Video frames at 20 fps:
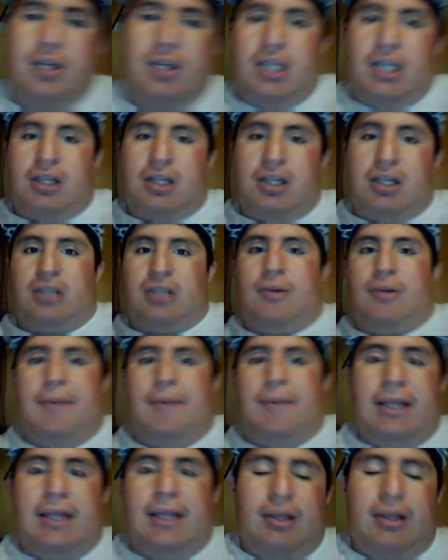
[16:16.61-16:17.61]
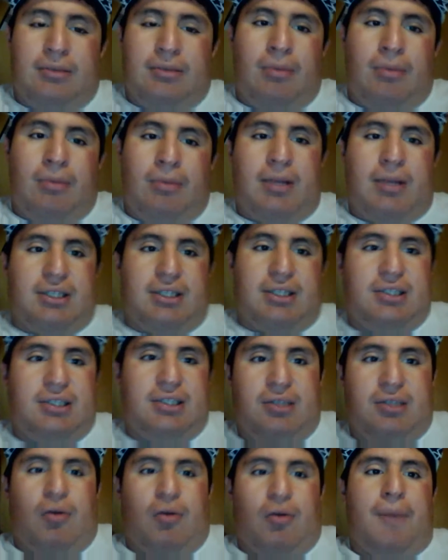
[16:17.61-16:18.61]
Because Walt Payton. Remember this.
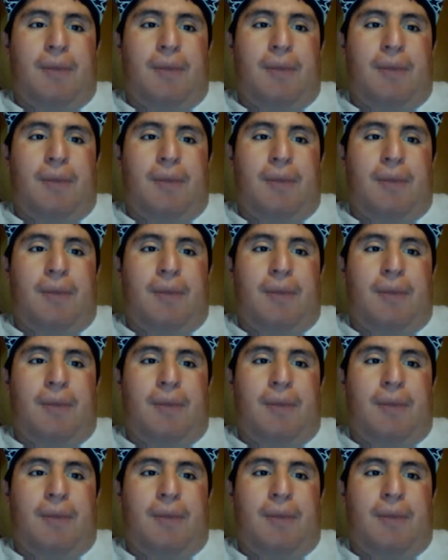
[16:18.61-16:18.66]
Walt